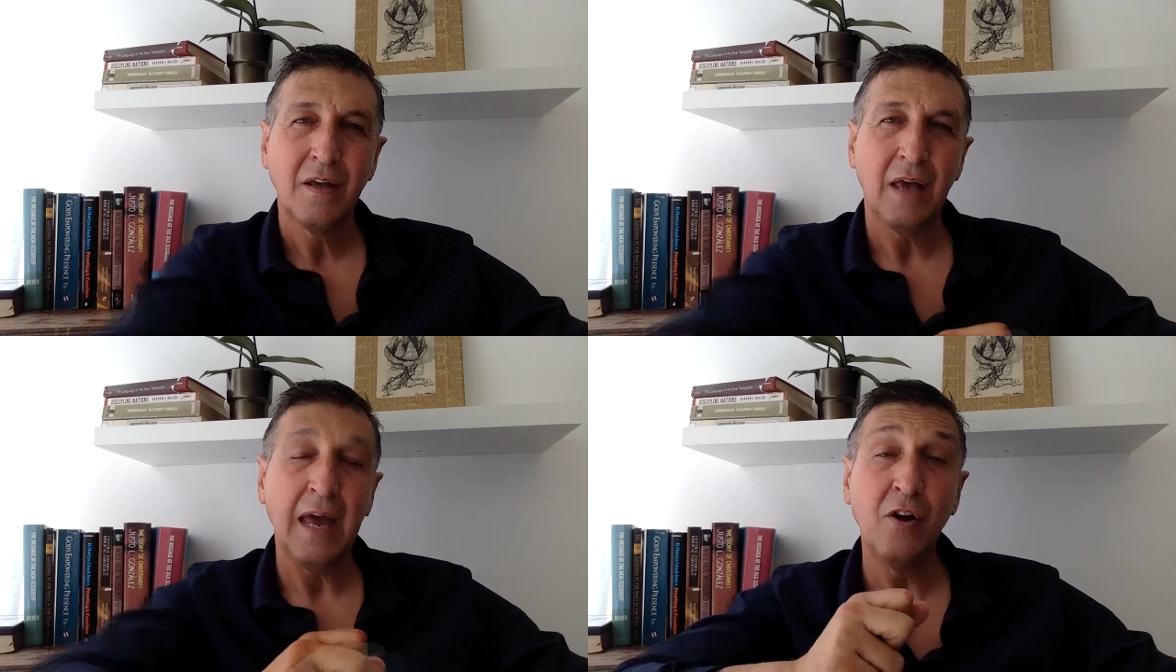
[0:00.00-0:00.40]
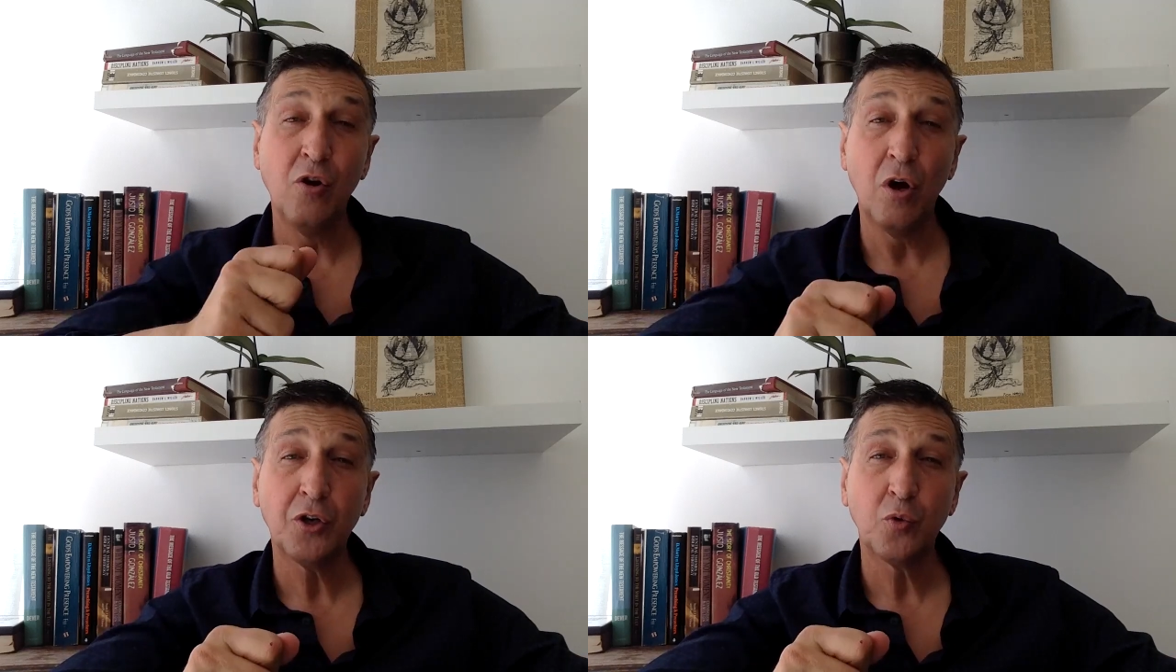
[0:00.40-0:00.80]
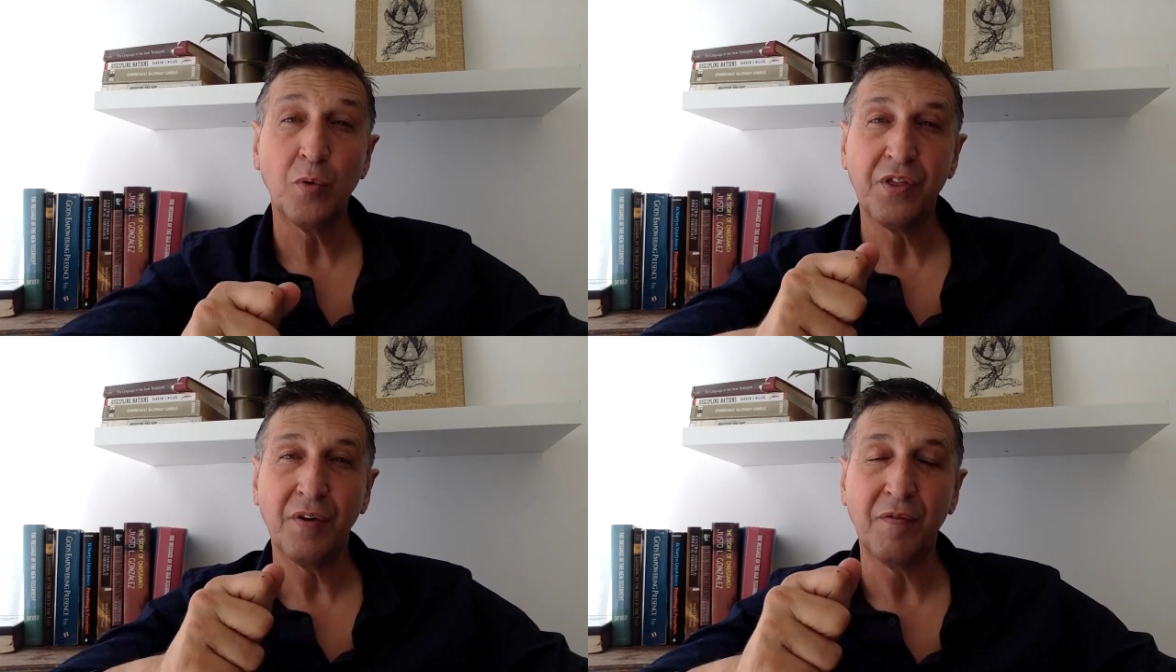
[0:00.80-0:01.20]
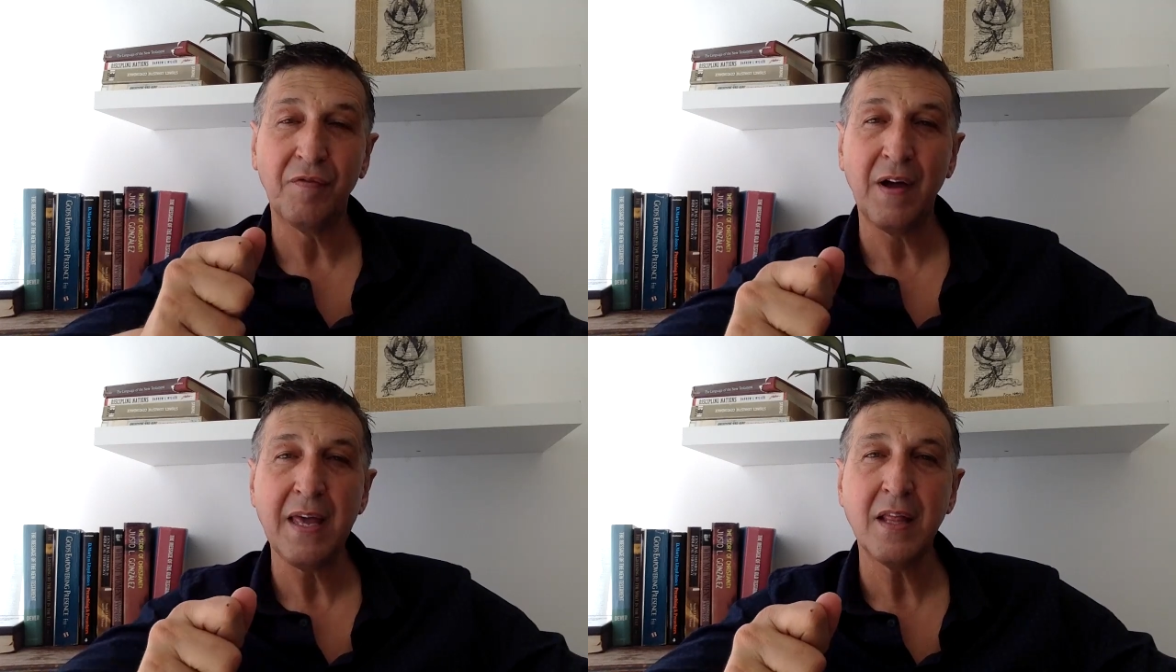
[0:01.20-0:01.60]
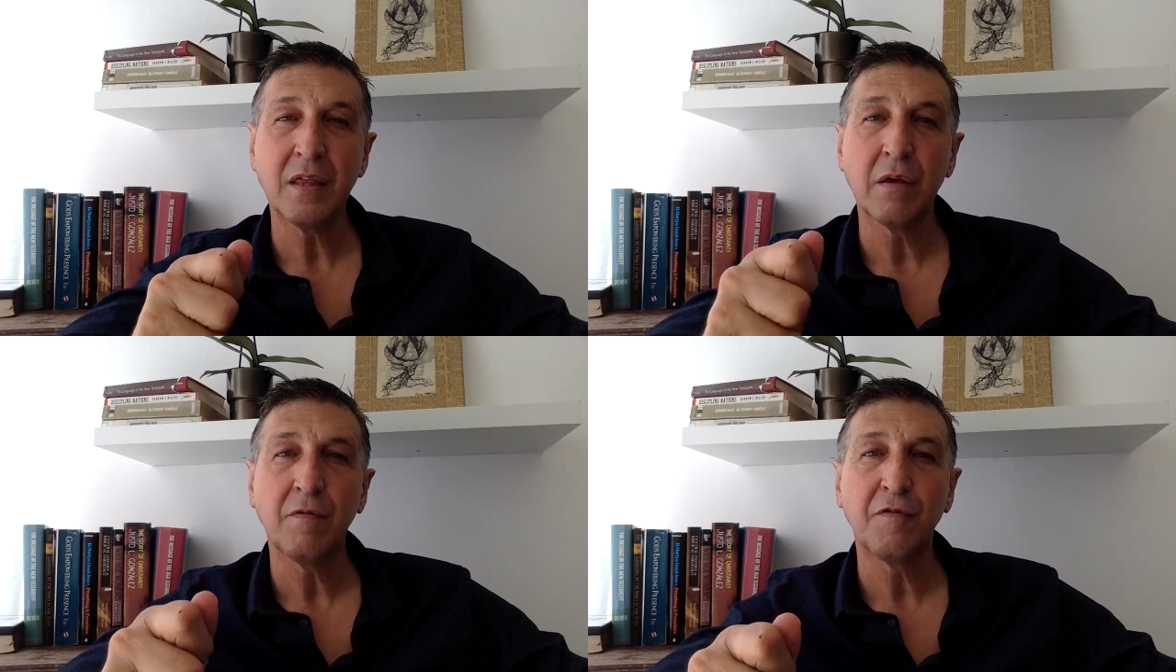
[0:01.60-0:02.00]
and not with the
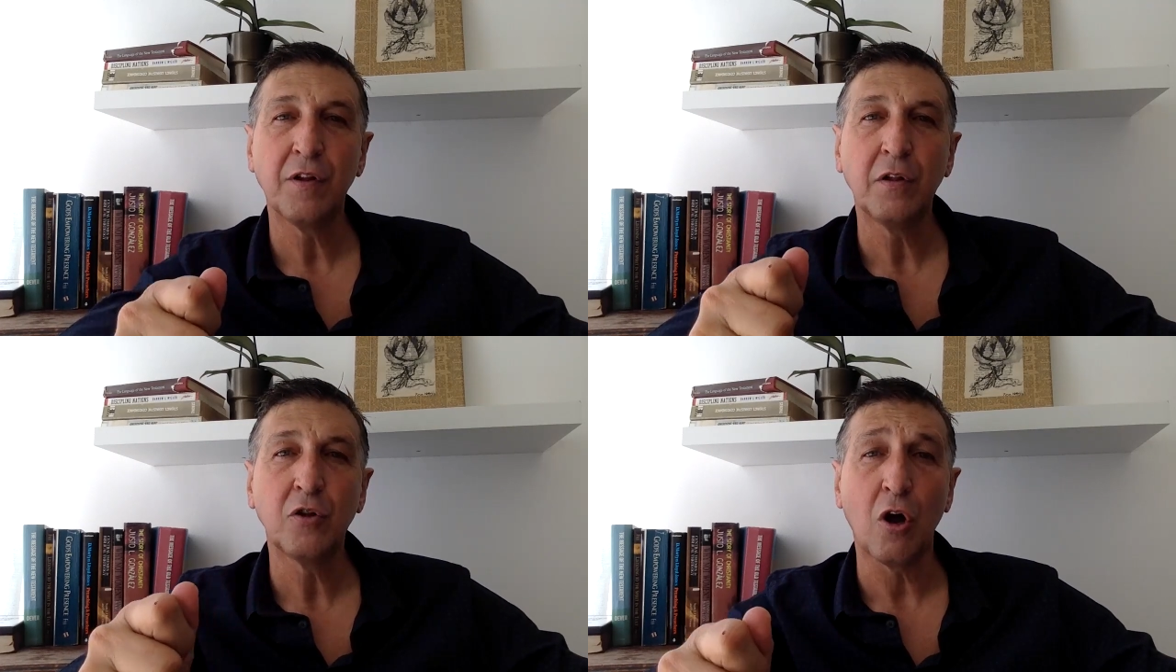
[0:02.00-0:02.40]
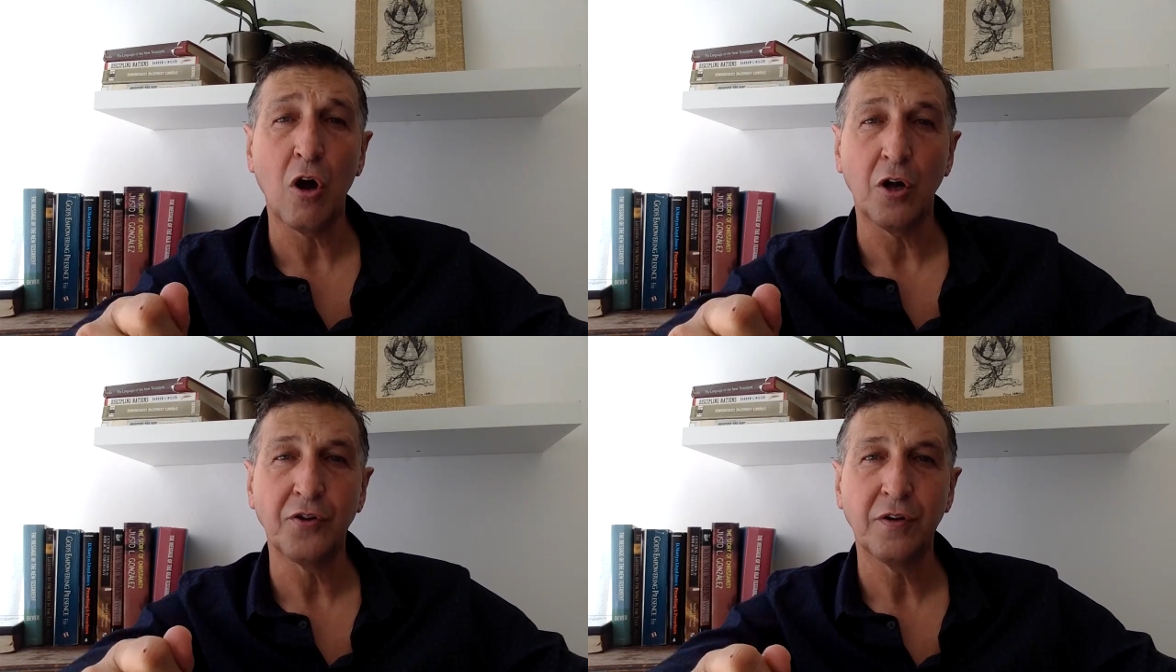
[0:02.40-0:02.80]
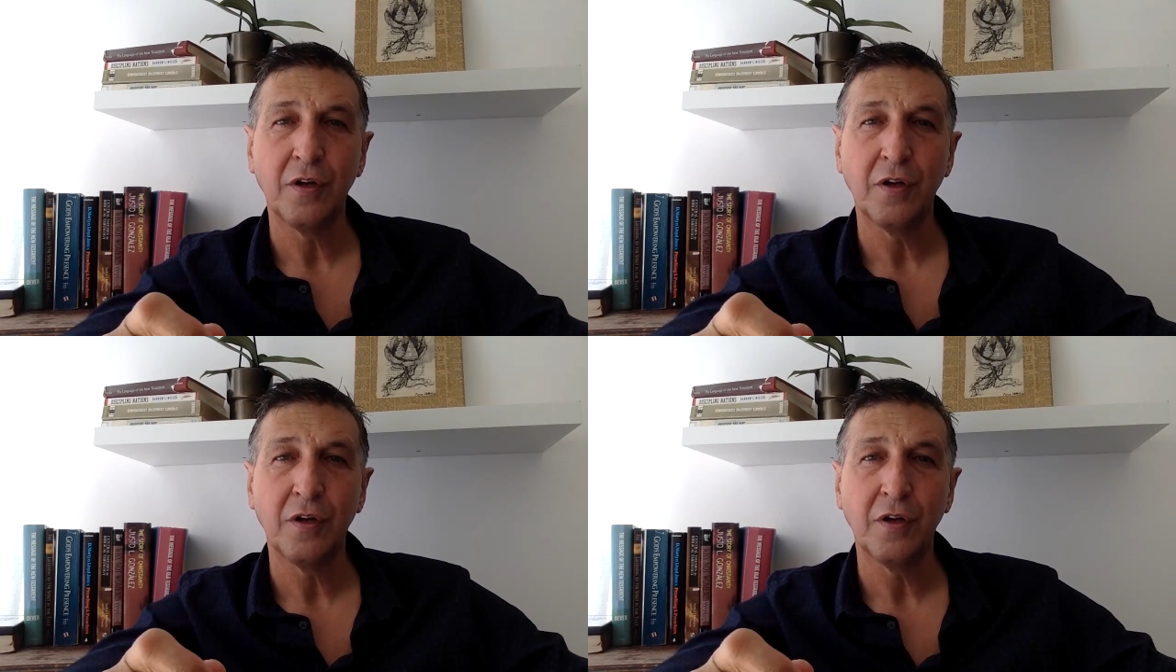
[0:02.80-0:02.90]
faith-filled heart